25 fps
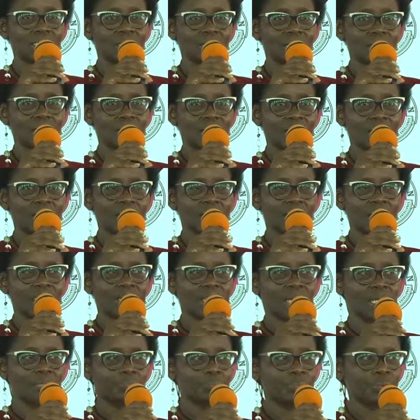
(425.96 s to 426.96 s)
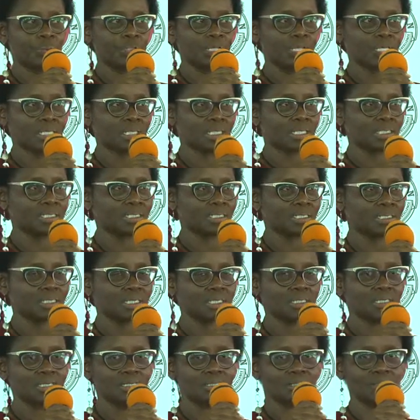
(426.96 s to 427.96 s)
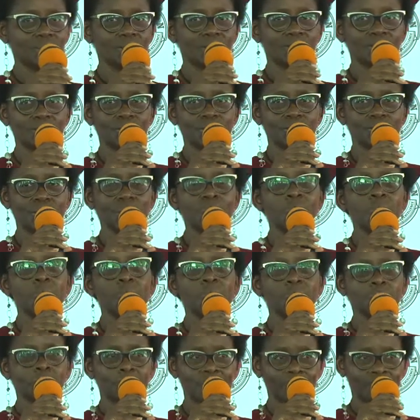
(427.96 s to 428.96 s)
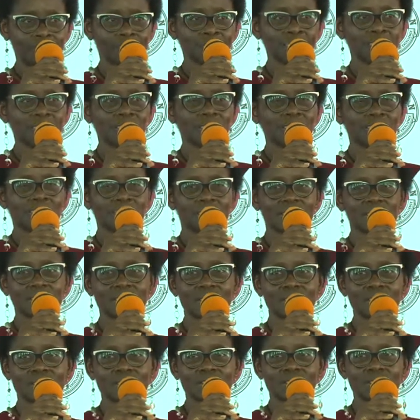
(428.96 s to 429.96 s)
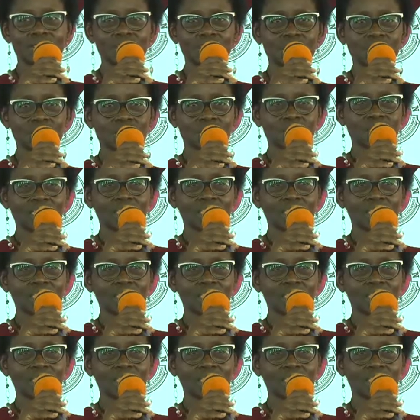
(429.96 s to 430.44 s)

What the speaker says: I pray that you will be blessed during your